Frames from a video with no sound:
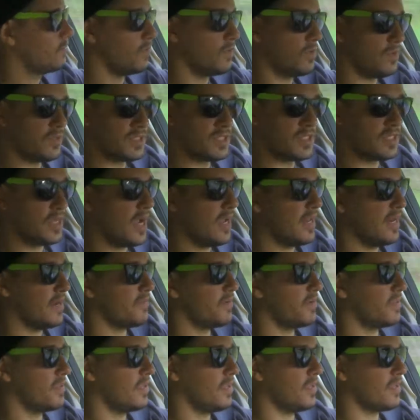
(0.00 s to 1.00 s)
We'll sign
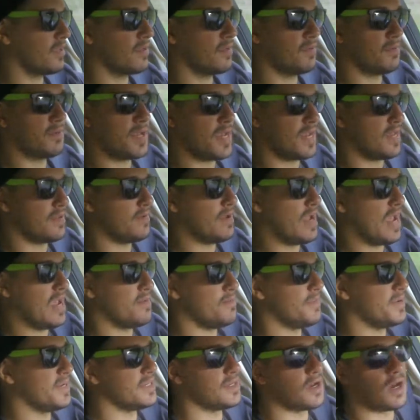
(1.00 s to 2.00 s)
everything
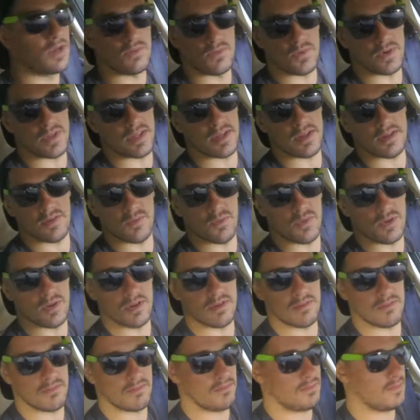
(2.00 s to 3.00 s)
and be done with it.
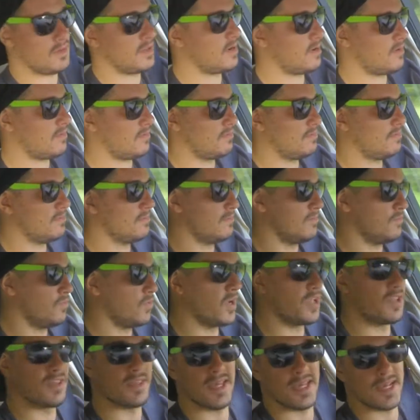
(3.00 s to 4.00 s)

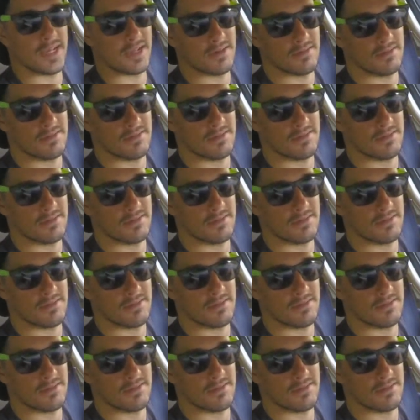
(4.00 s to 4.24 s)
What do you think?